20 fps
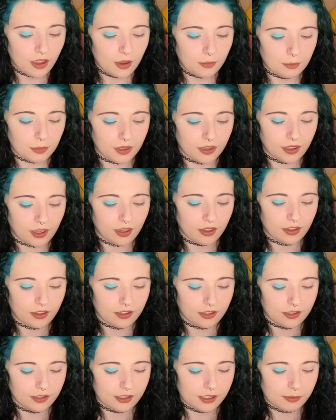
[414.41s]

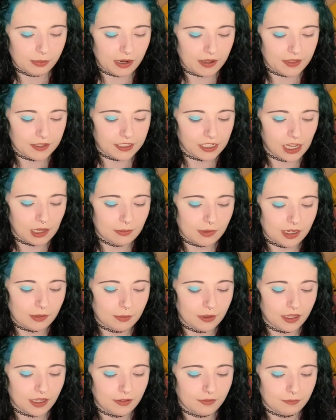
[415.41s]
because by the time I'd
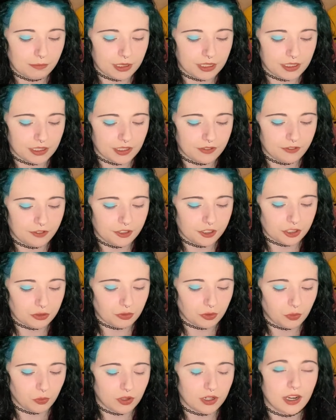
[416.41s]
be completely finished
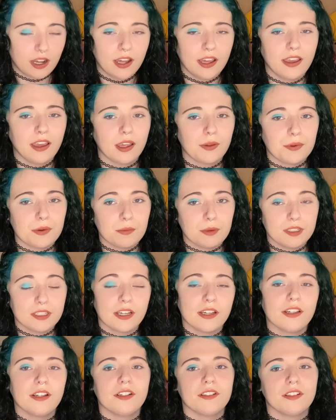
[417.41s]
with one eye, I would be
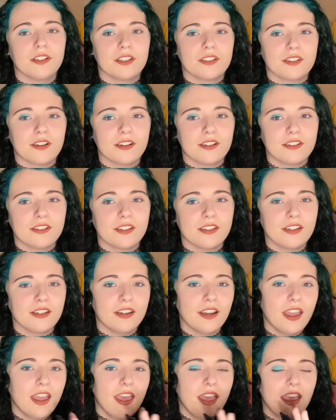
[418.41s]
tired and exhausted,
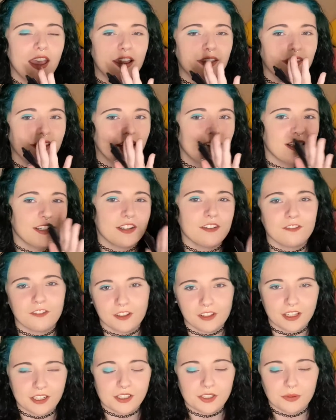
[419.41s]
and then I didn't feel
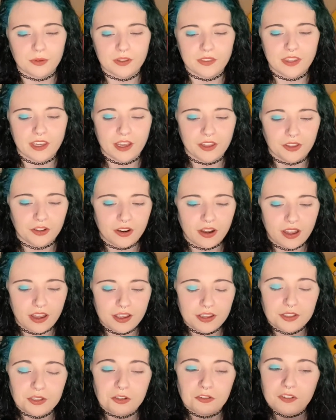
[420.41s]
like doing the other
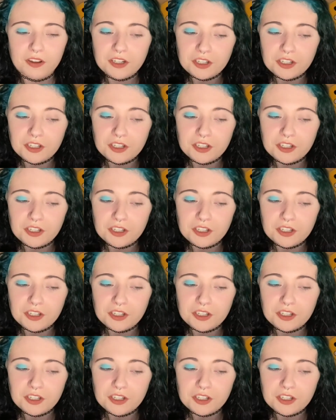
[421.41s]
eye. So if I